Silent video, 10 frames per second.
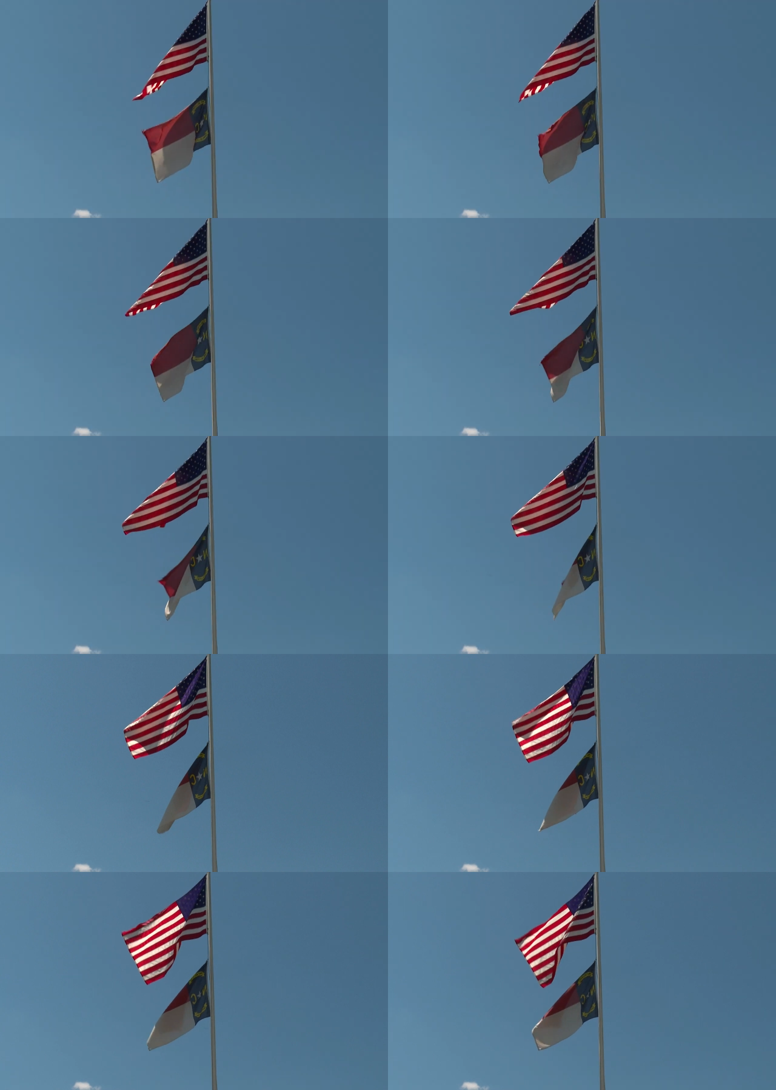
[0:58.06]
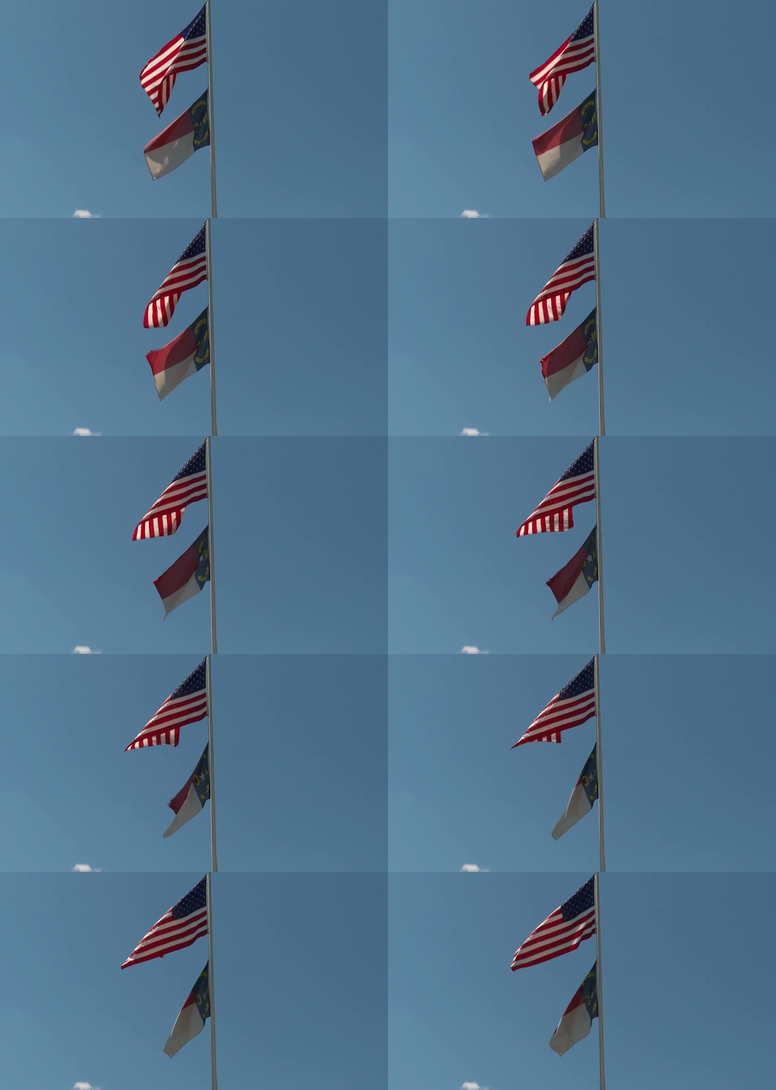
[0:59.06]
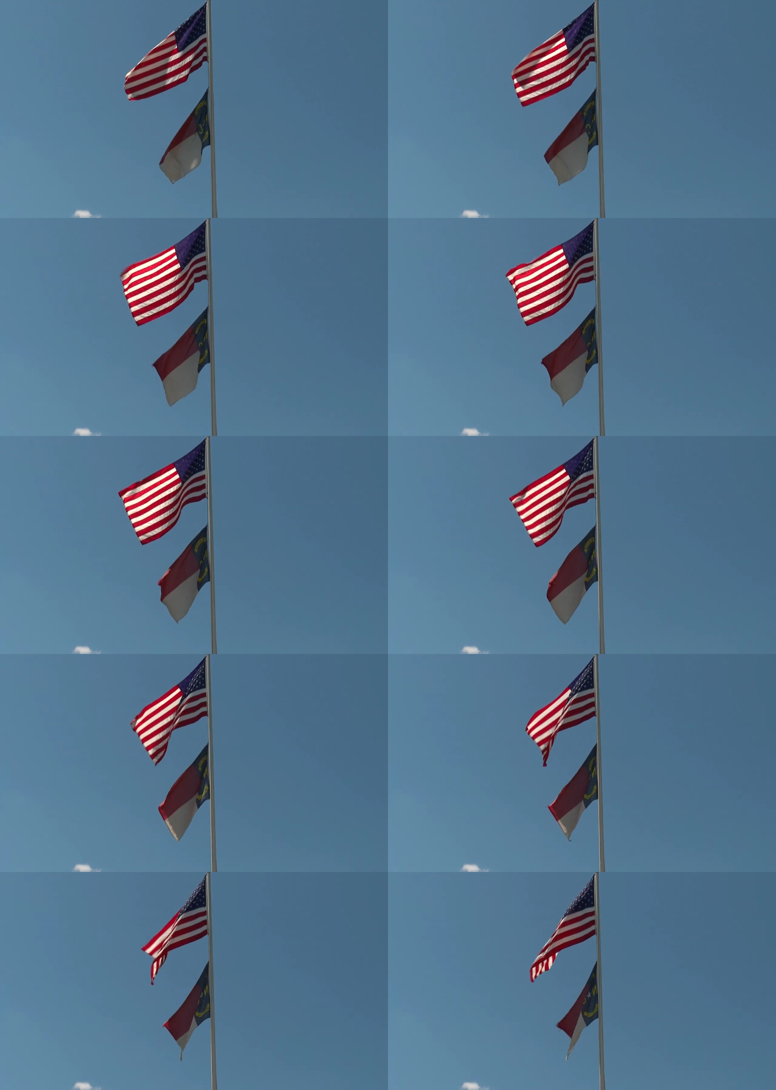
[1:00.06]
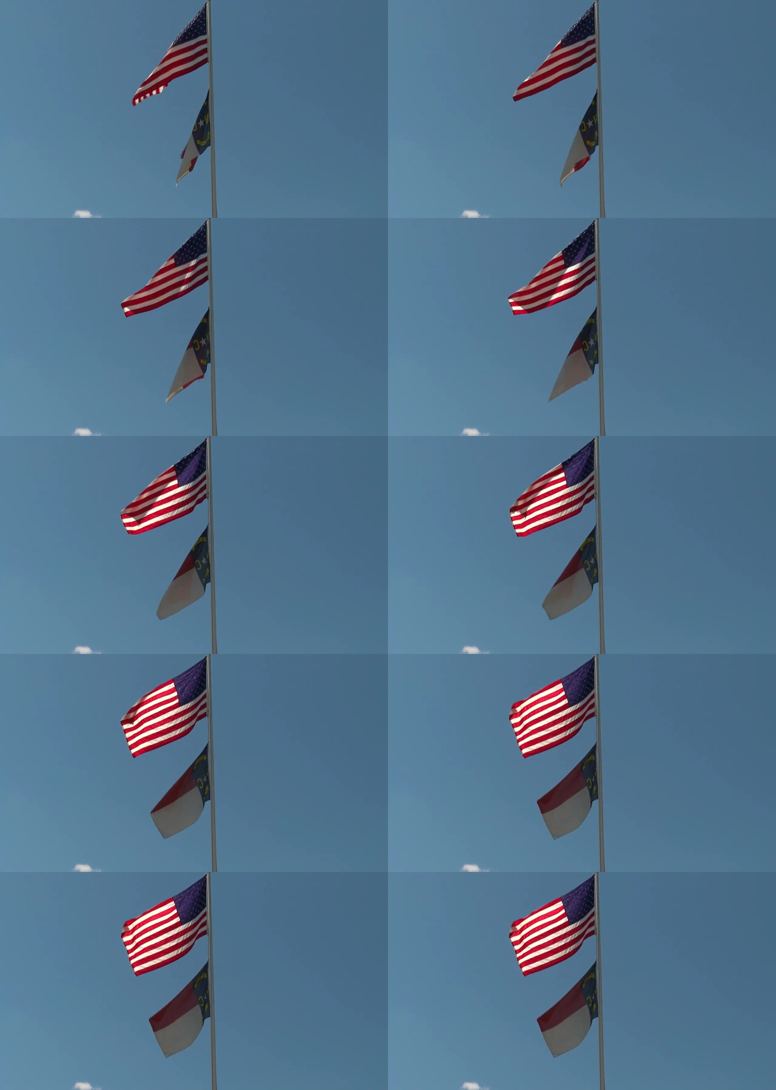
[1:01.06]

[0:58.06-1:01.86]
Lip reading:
(no speaker visible)